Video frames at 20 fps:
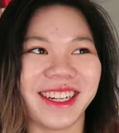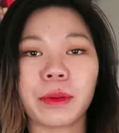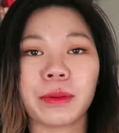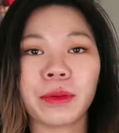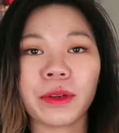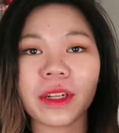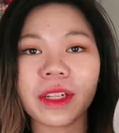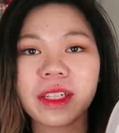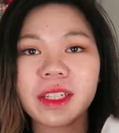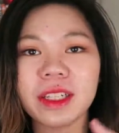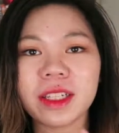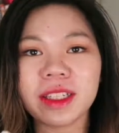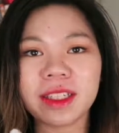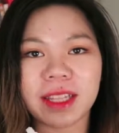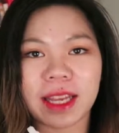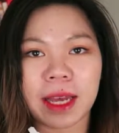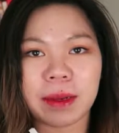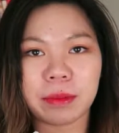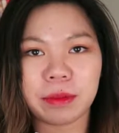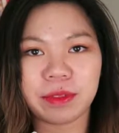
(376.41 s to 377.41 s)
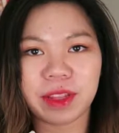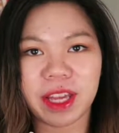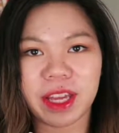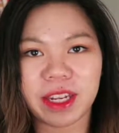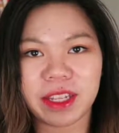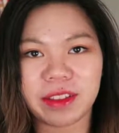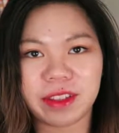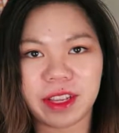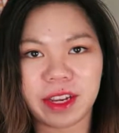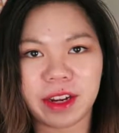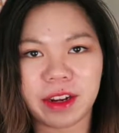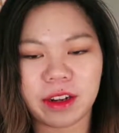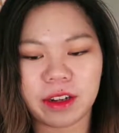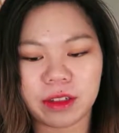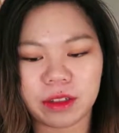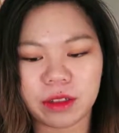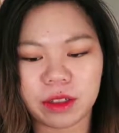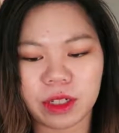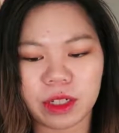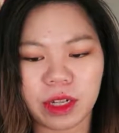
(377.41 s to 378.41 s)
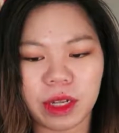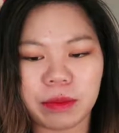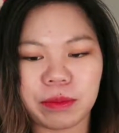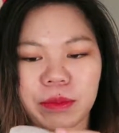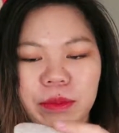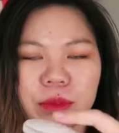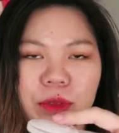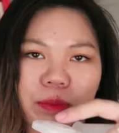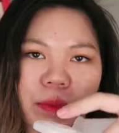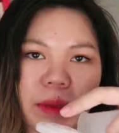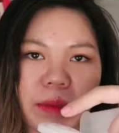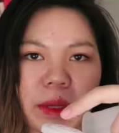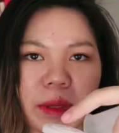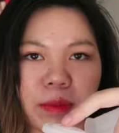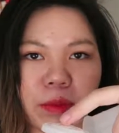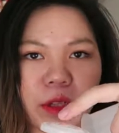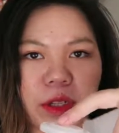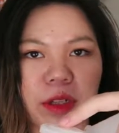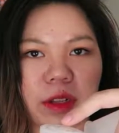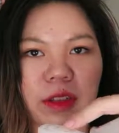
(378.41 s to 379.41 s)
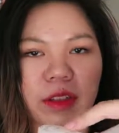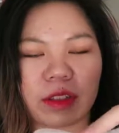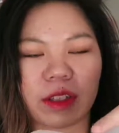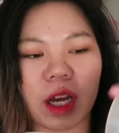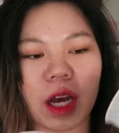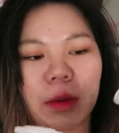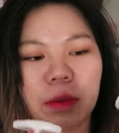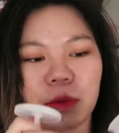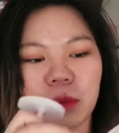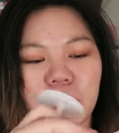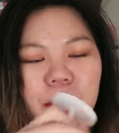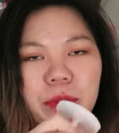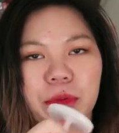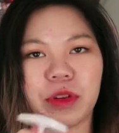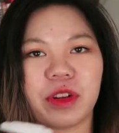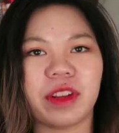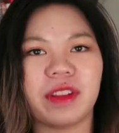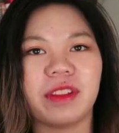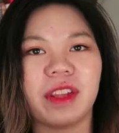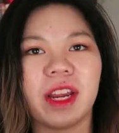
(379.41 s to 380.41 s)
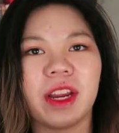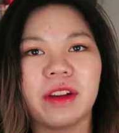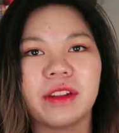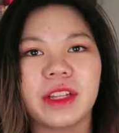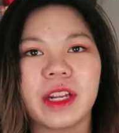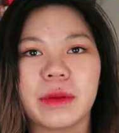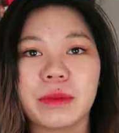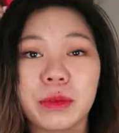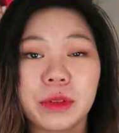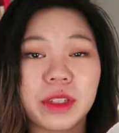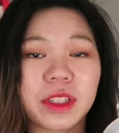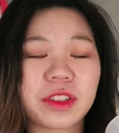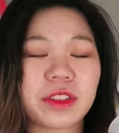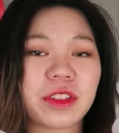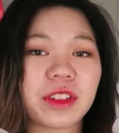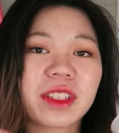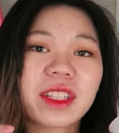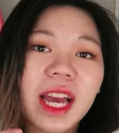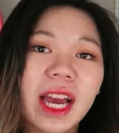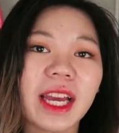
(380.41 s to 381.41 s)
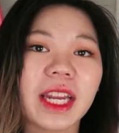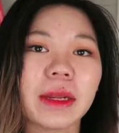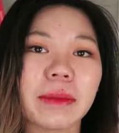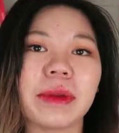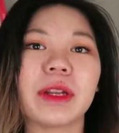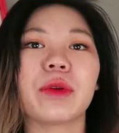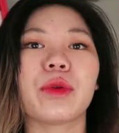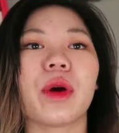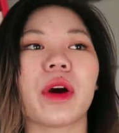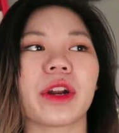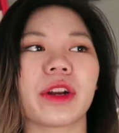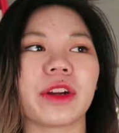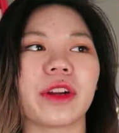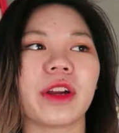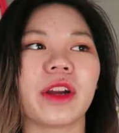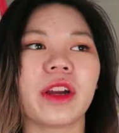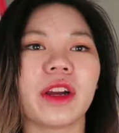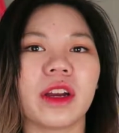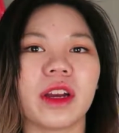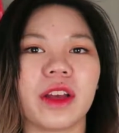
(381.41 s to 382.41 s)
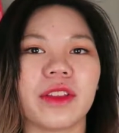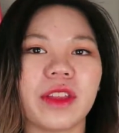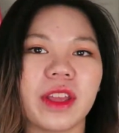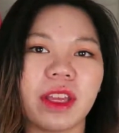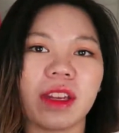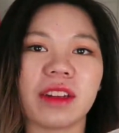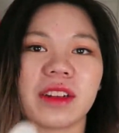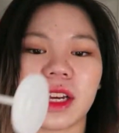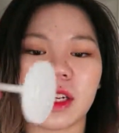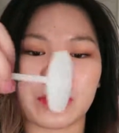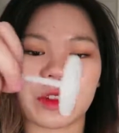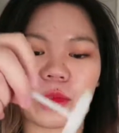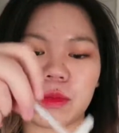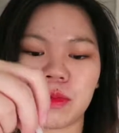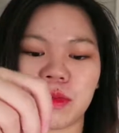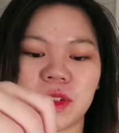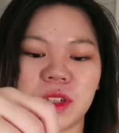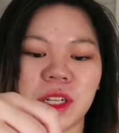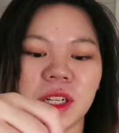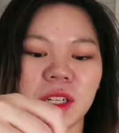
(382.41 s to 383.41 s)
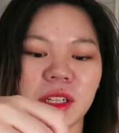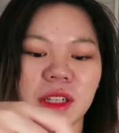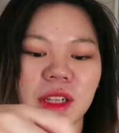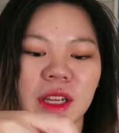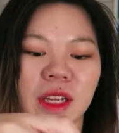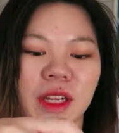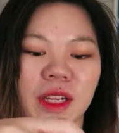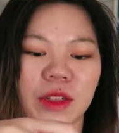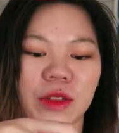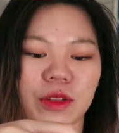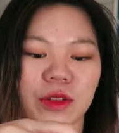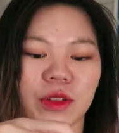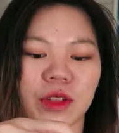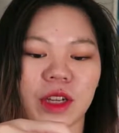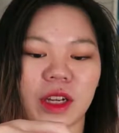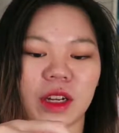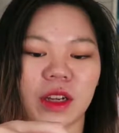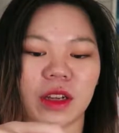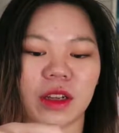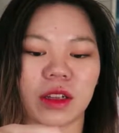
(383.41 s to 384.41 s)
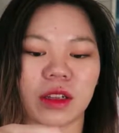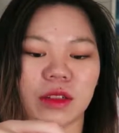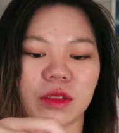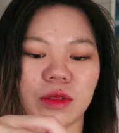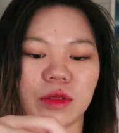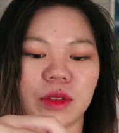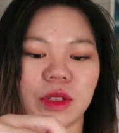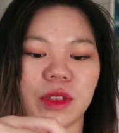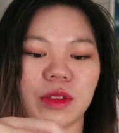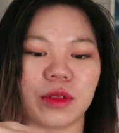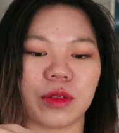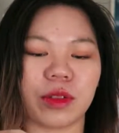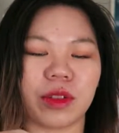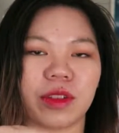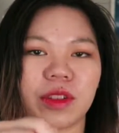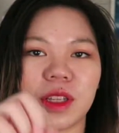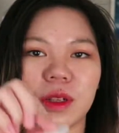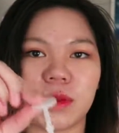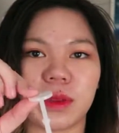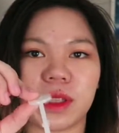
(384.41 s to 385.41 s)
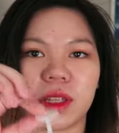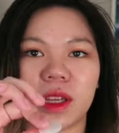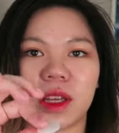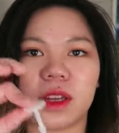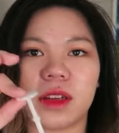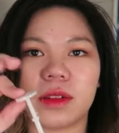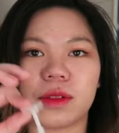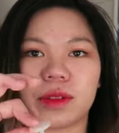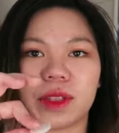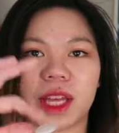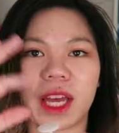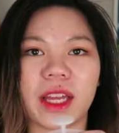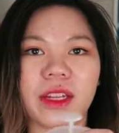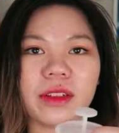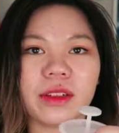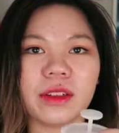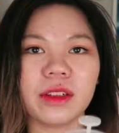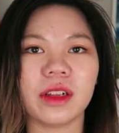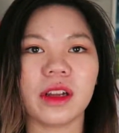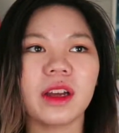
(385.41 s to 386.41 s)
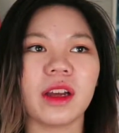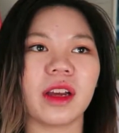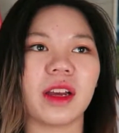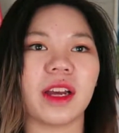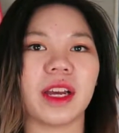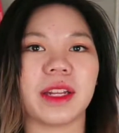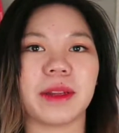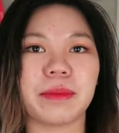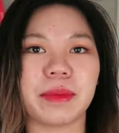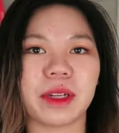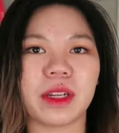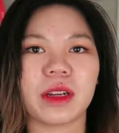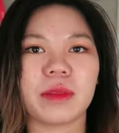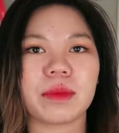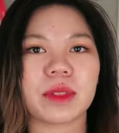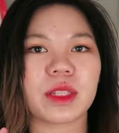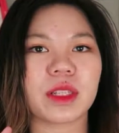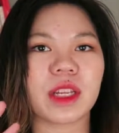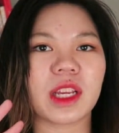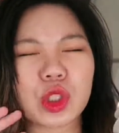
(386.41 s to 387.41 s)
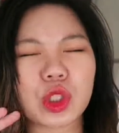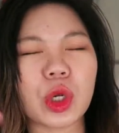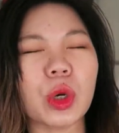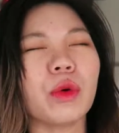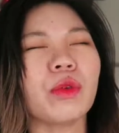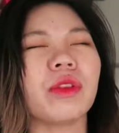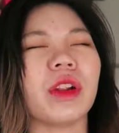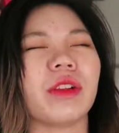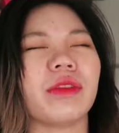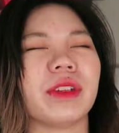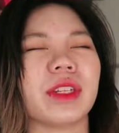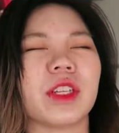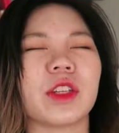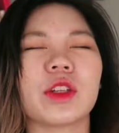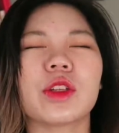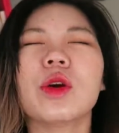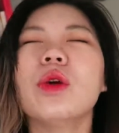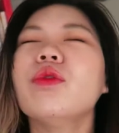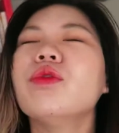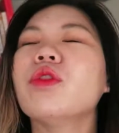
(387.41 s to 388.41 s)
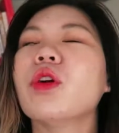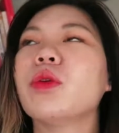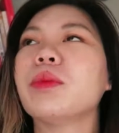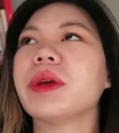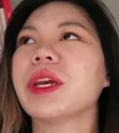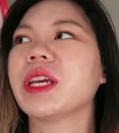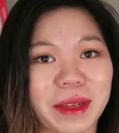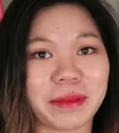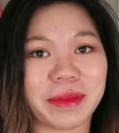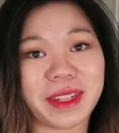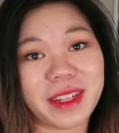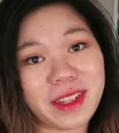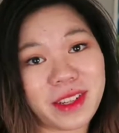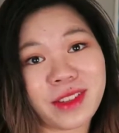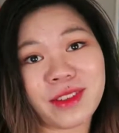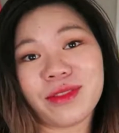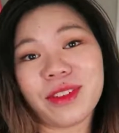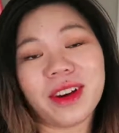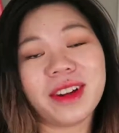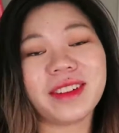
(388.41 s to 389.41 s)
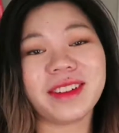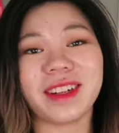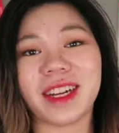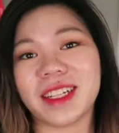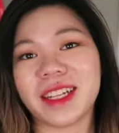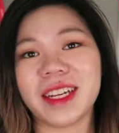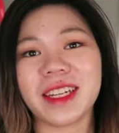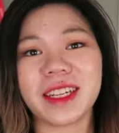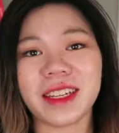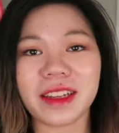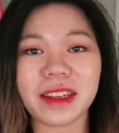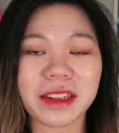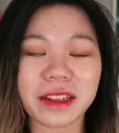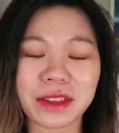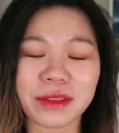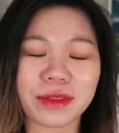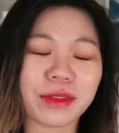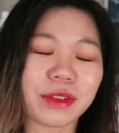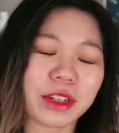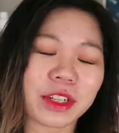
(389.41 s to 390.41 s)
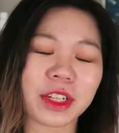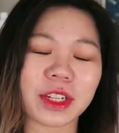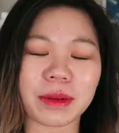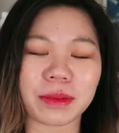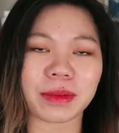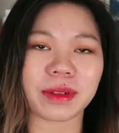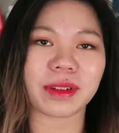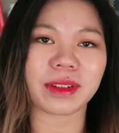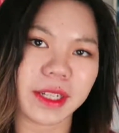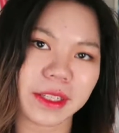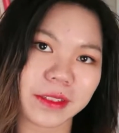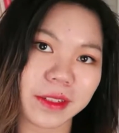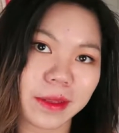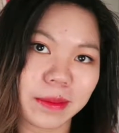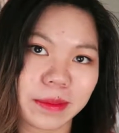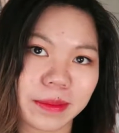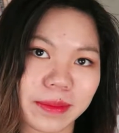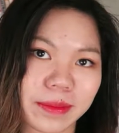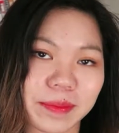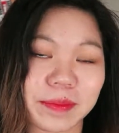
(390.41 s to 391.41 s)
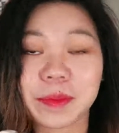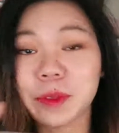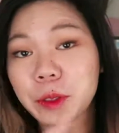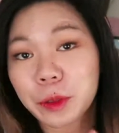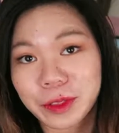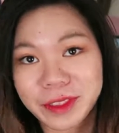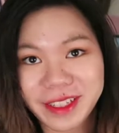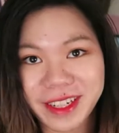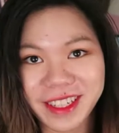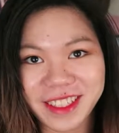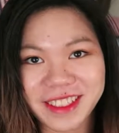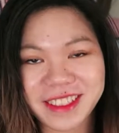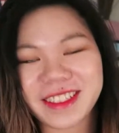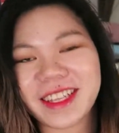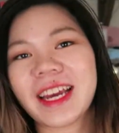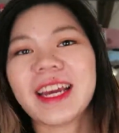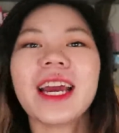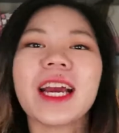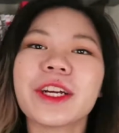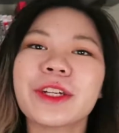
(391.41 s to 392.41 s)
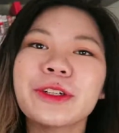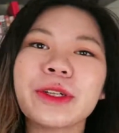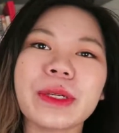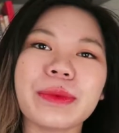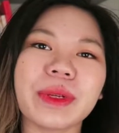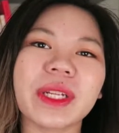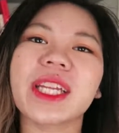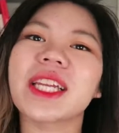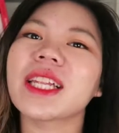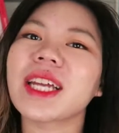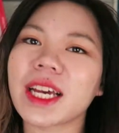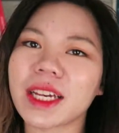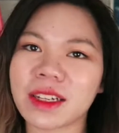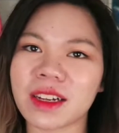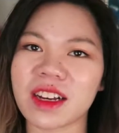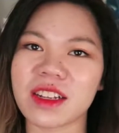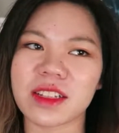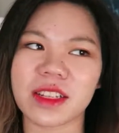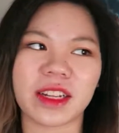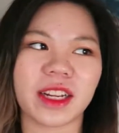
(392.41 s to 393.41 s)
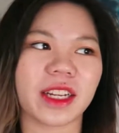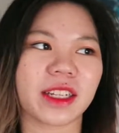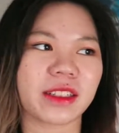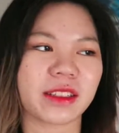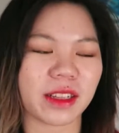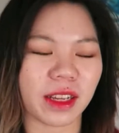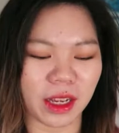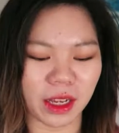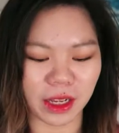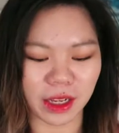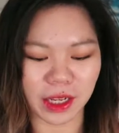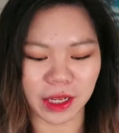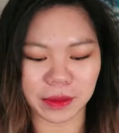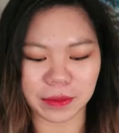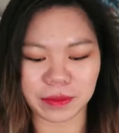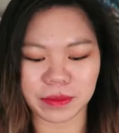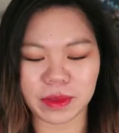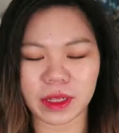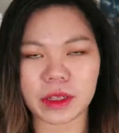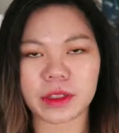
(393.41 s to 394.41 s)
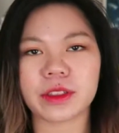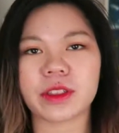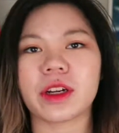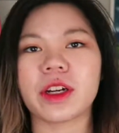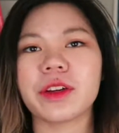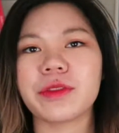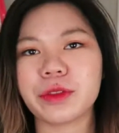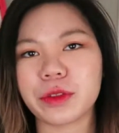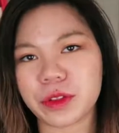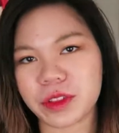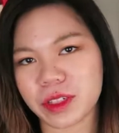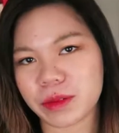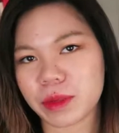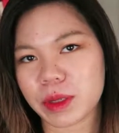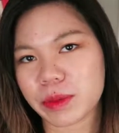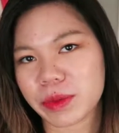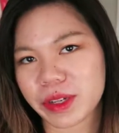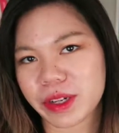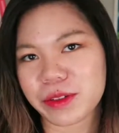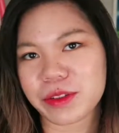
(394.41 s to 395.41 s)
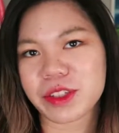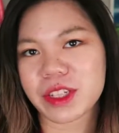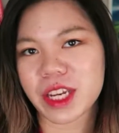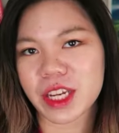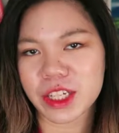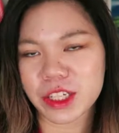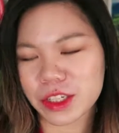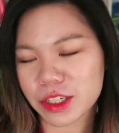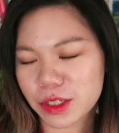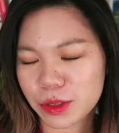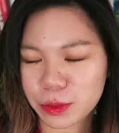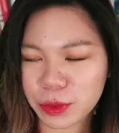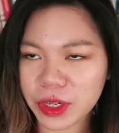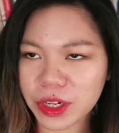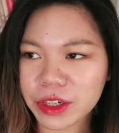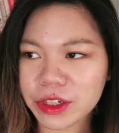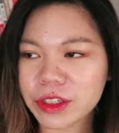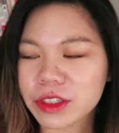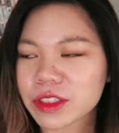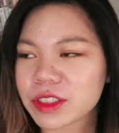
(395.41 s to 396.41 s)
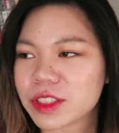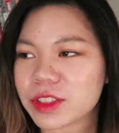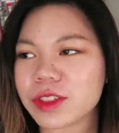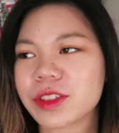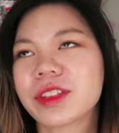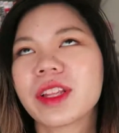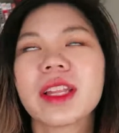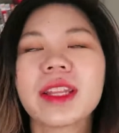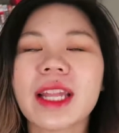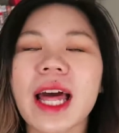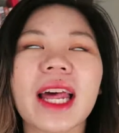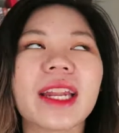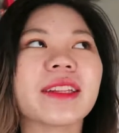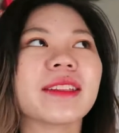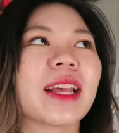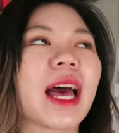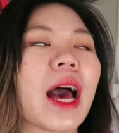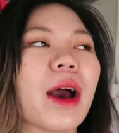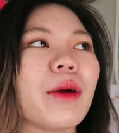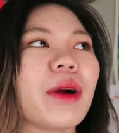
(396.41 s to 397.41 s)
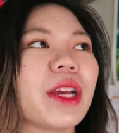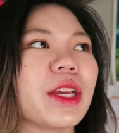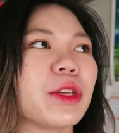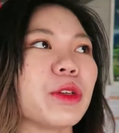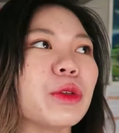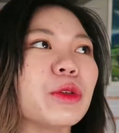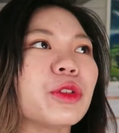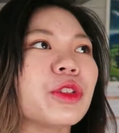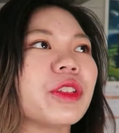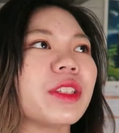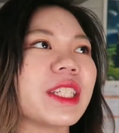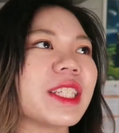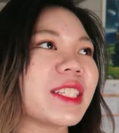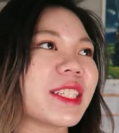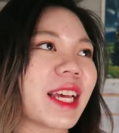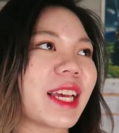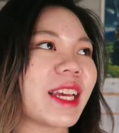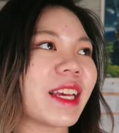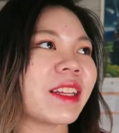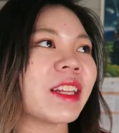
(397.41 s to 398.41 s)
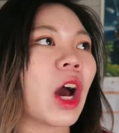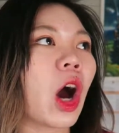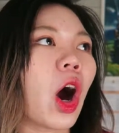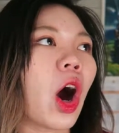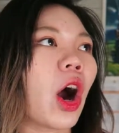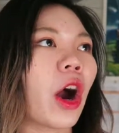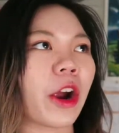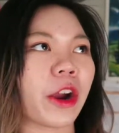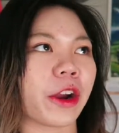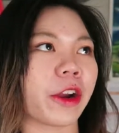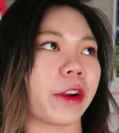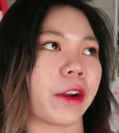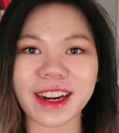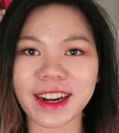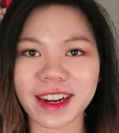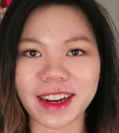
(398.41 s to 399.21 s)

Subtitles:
I'll put a little dab of that in there. Maybe I'll put it on the top, or maybe I'll put it in there, and then I put just a tiny bit of water. And then I just put it in, and I just kind of do the thing with the handle, and it becomes so floaty, so foamy. I mean, it's fun, I like it, and it's very cheap. Next up, COSRX. I actually really like COSRX. Sorry if you think my pronunciation is weird, it's just that's how I usually say an R.